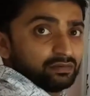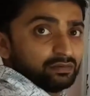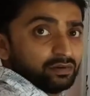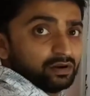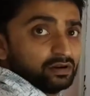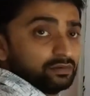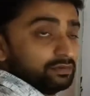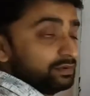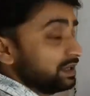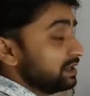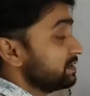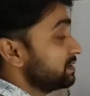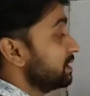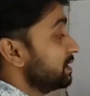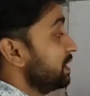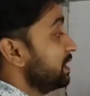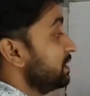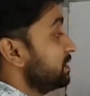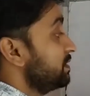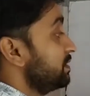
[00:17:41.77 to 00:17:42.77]

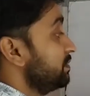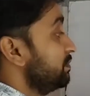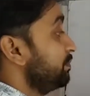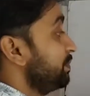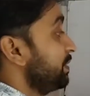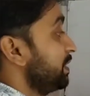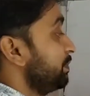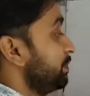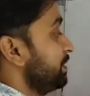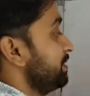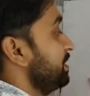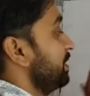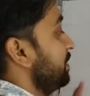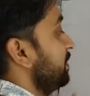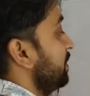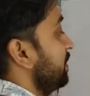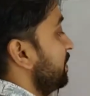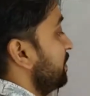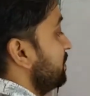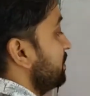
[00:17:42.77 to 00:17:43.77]
verbials, simple present
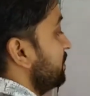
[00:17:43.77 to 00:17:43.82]
tense